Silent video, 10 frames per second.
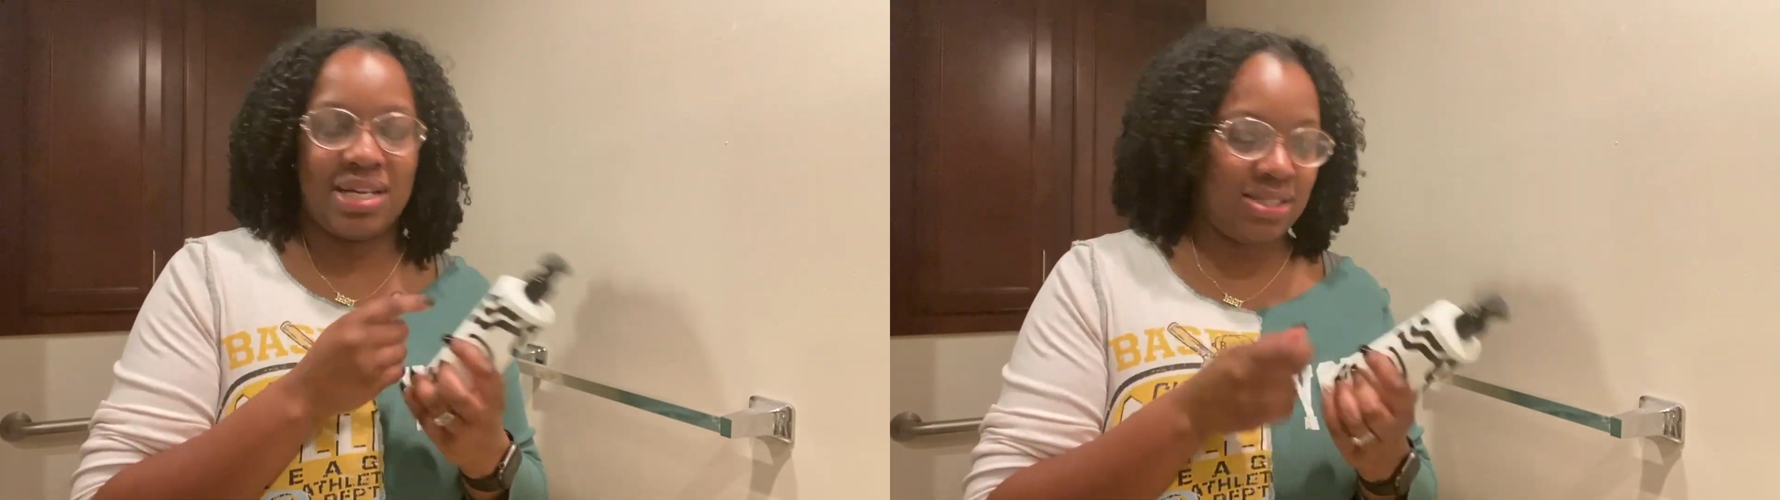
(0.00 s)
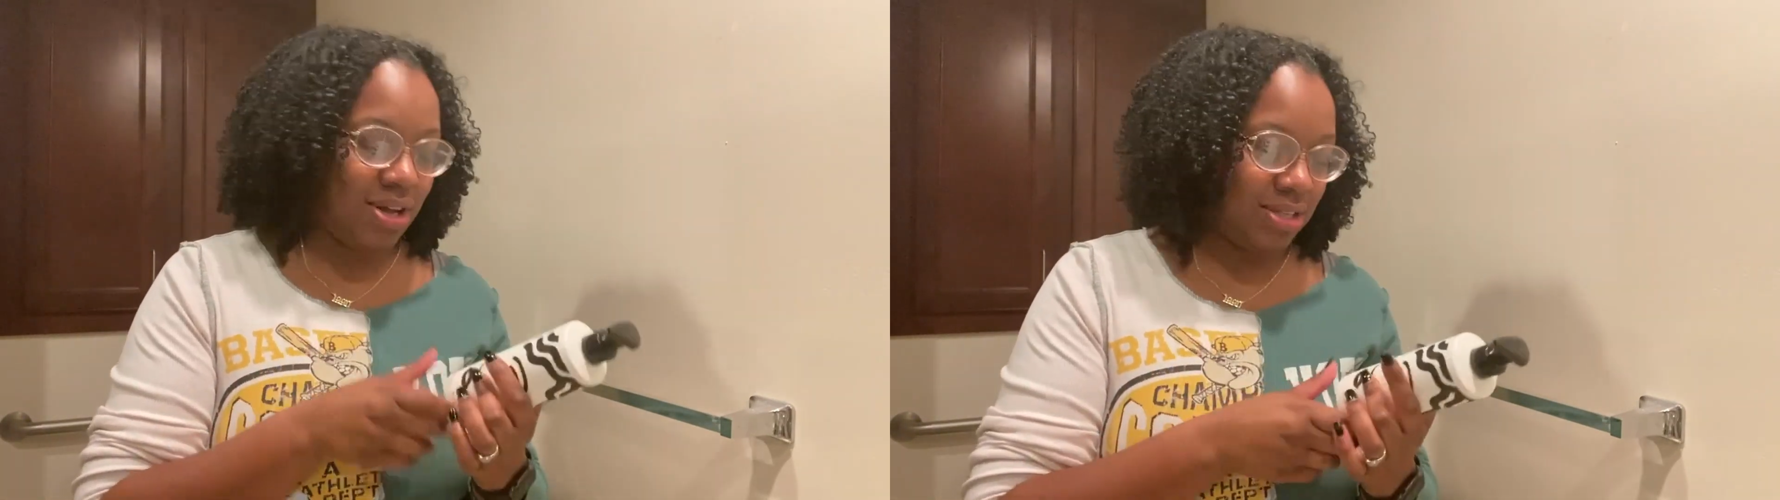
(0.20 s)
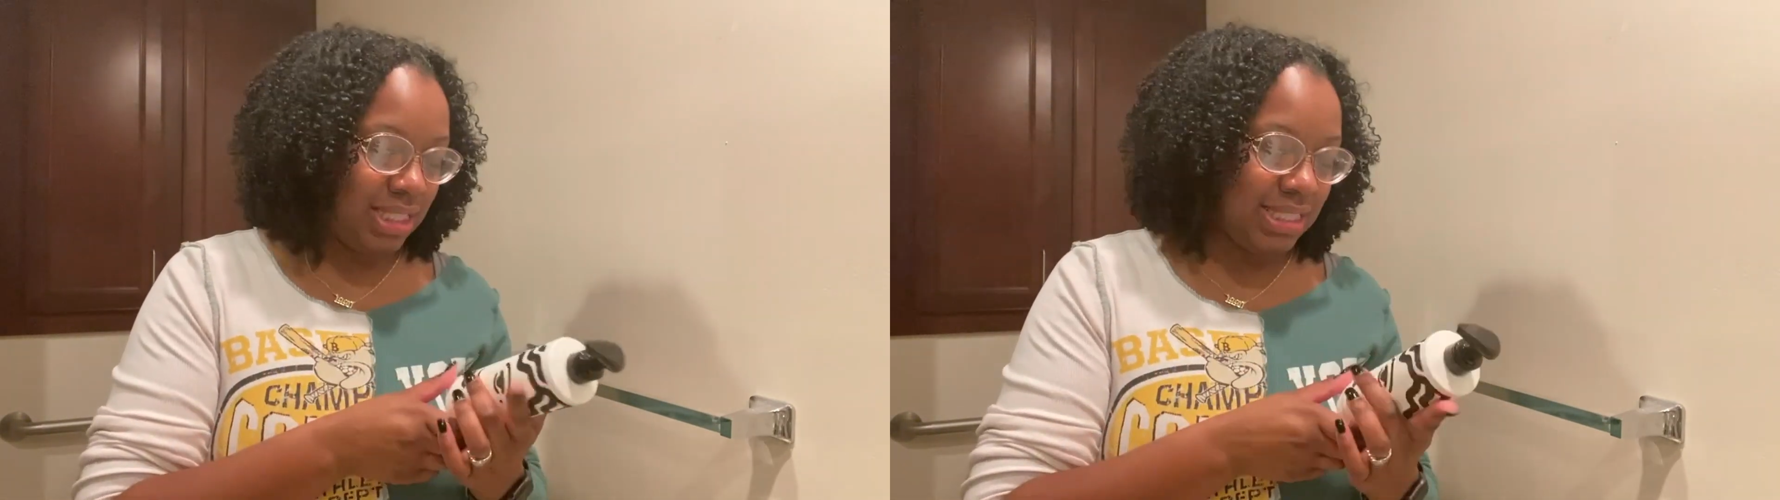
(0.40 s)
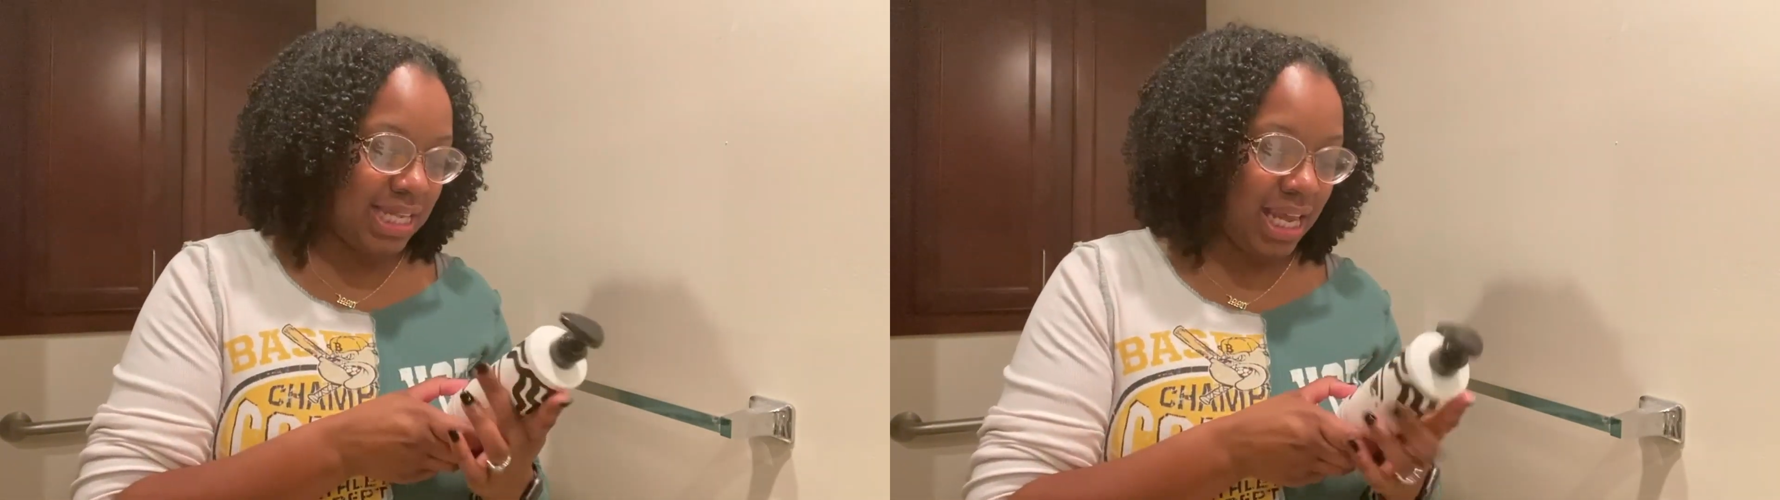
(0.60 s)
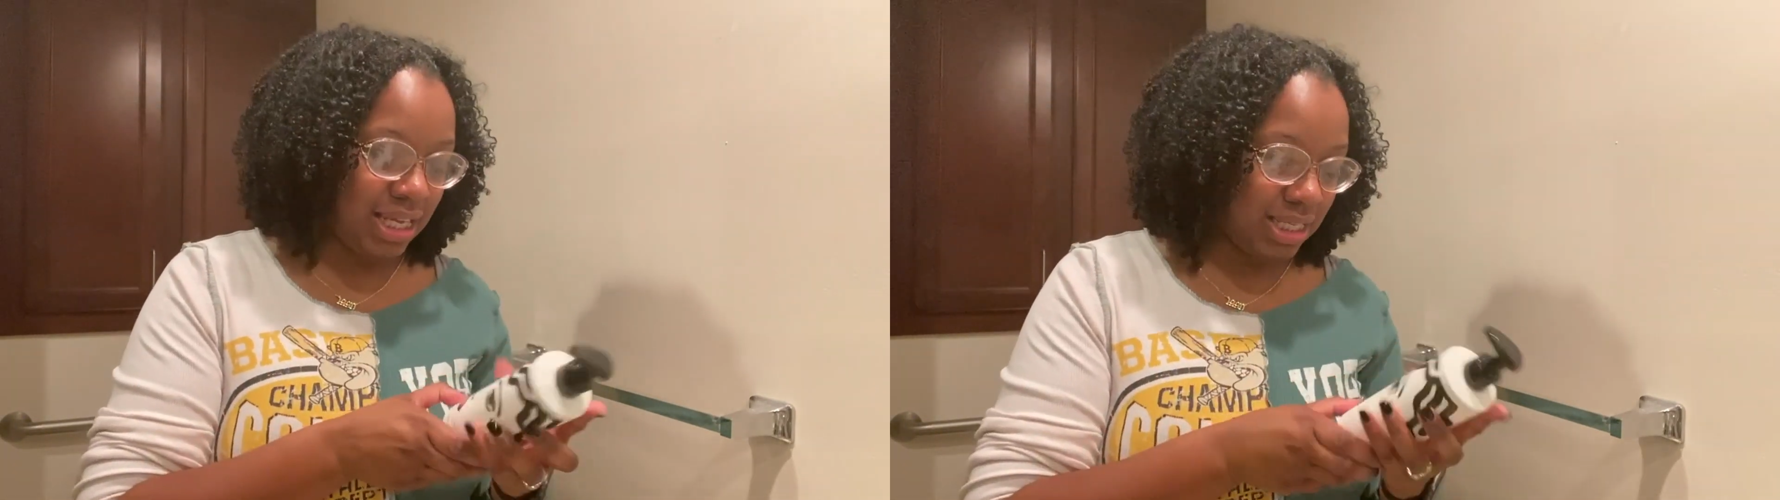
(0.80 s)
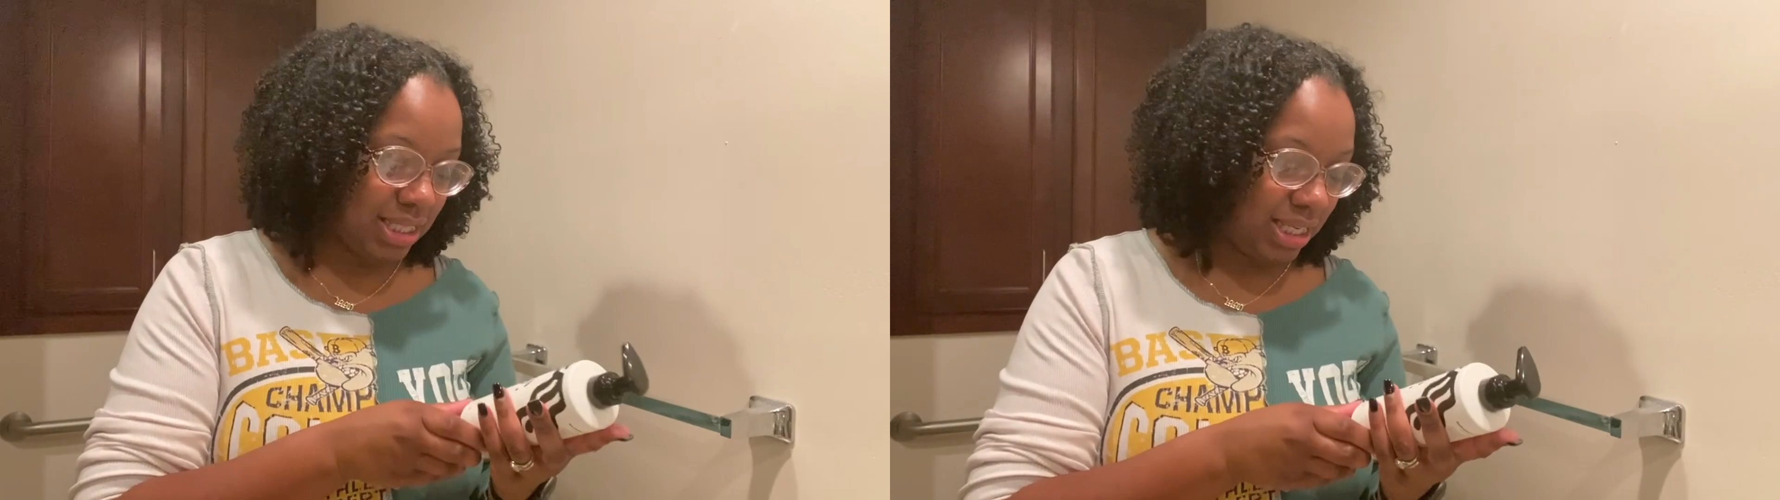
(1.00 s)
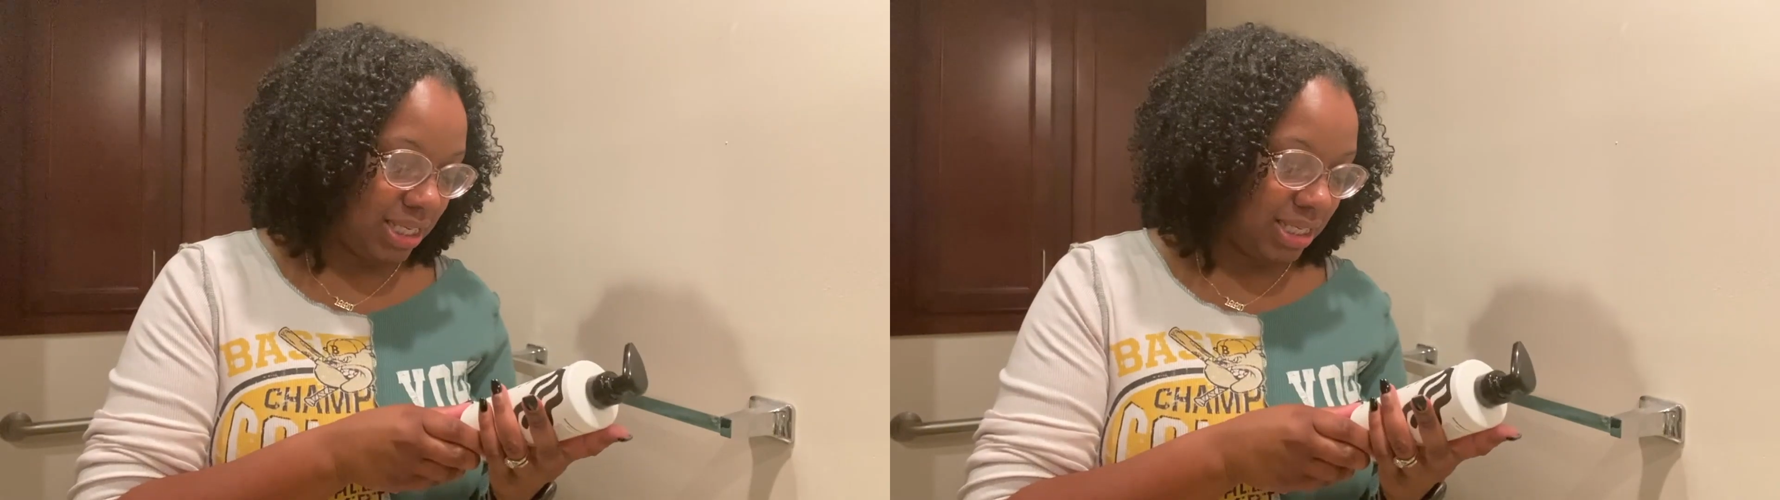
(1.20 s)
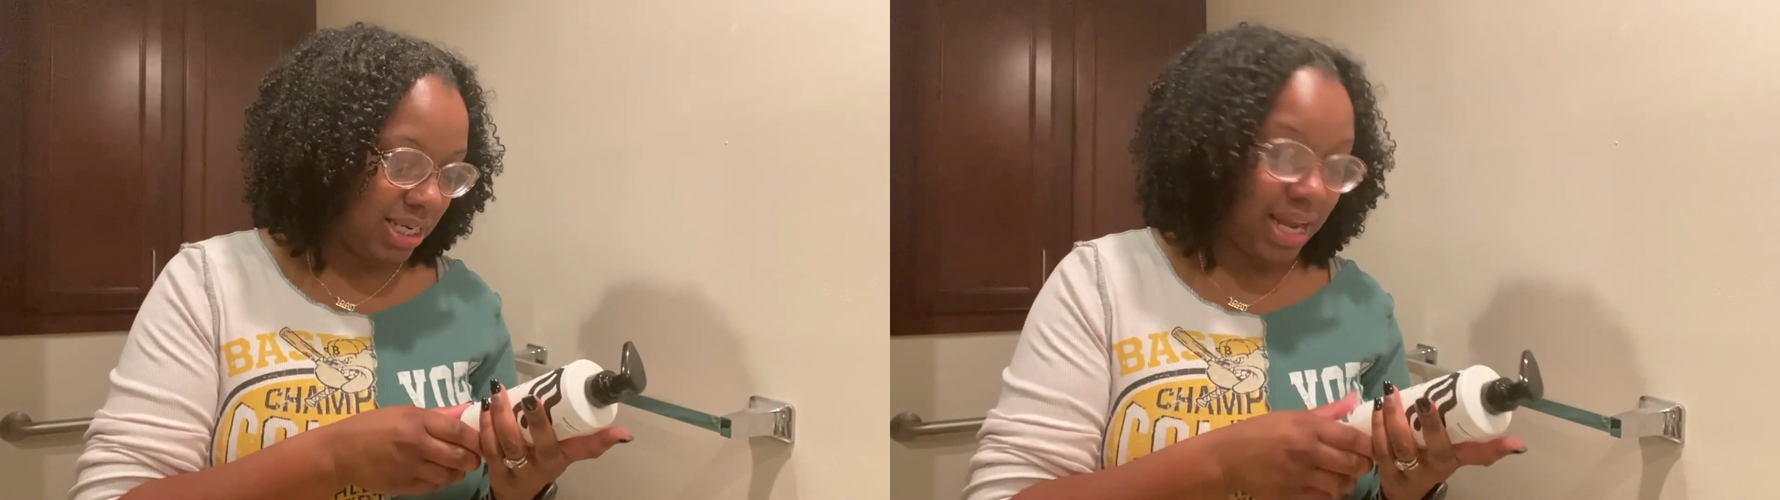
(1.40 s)
saw
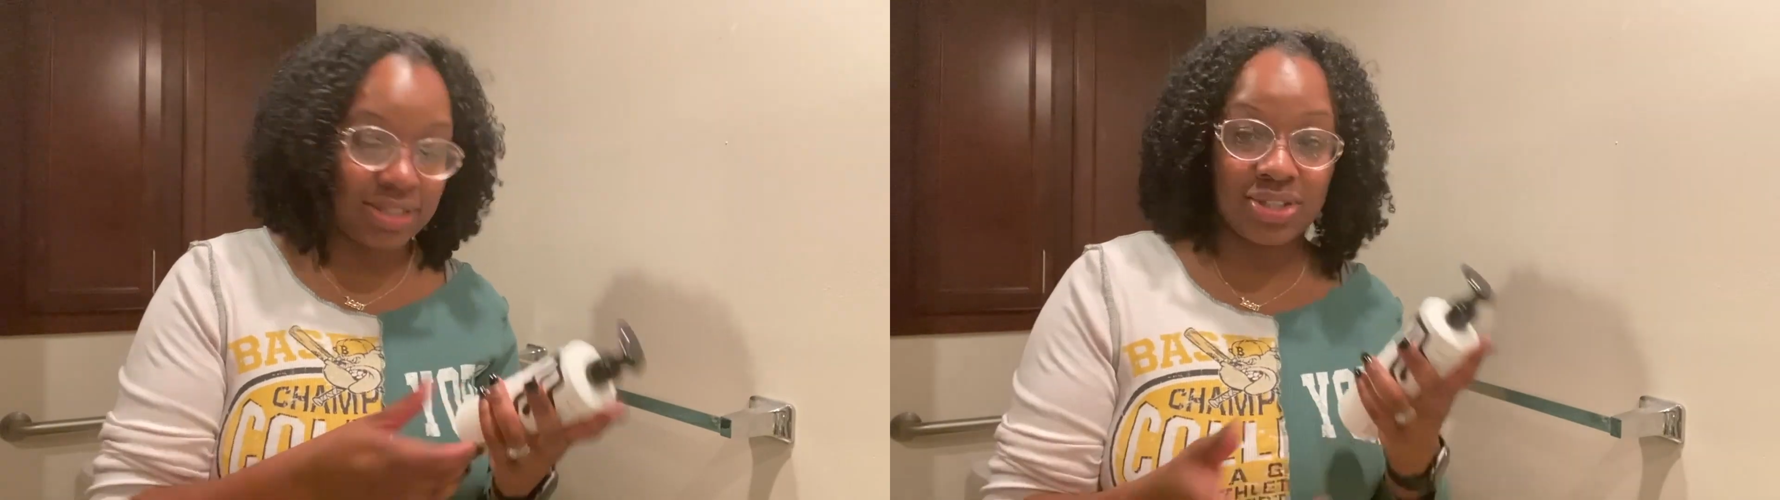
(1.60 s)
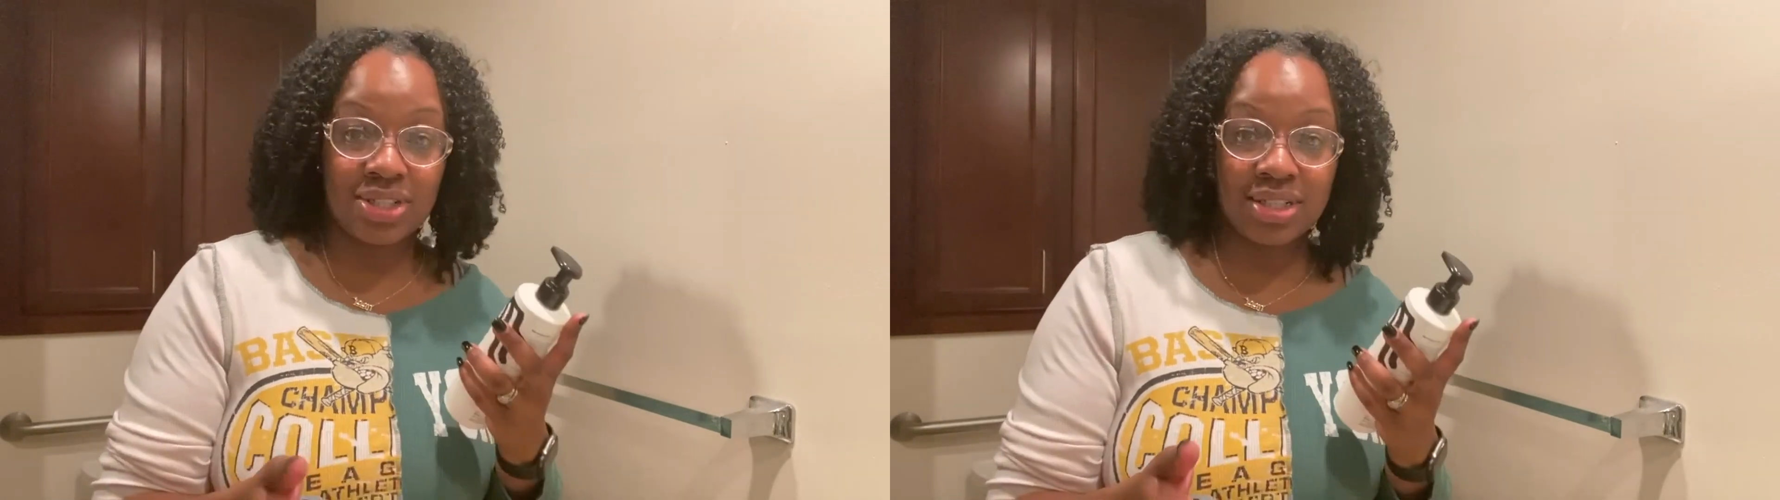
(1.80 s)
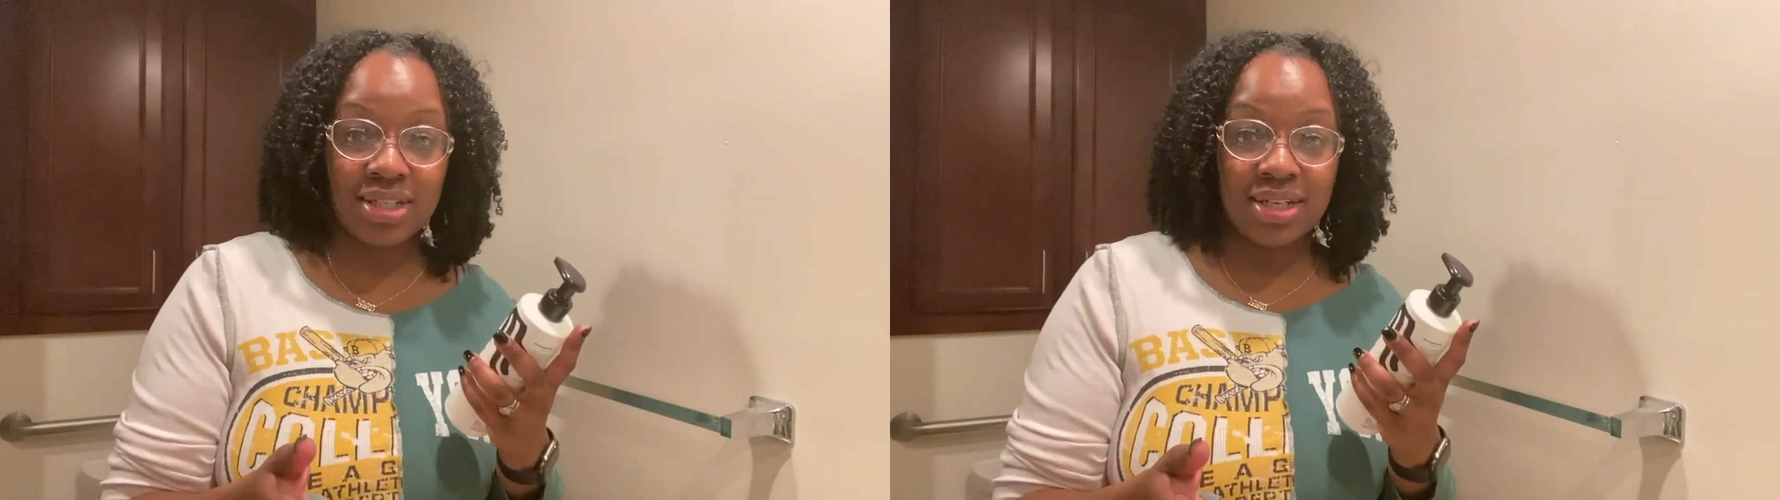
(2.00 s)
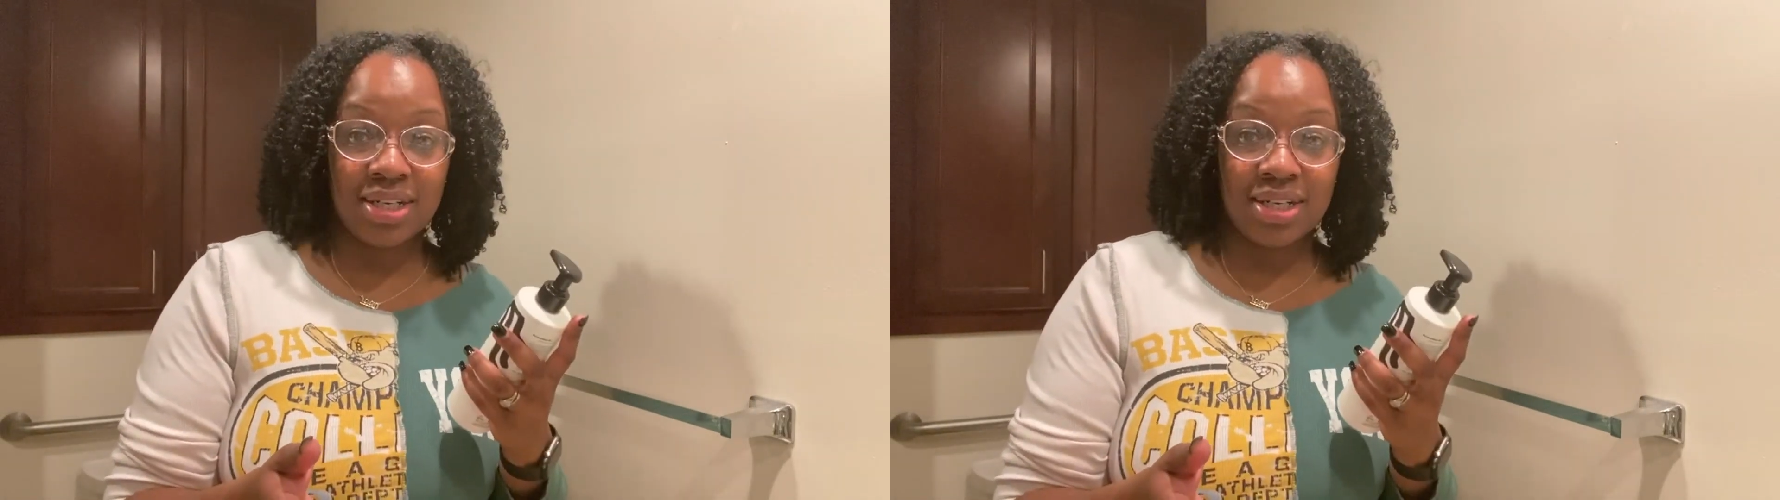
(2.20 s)
detangling nectar,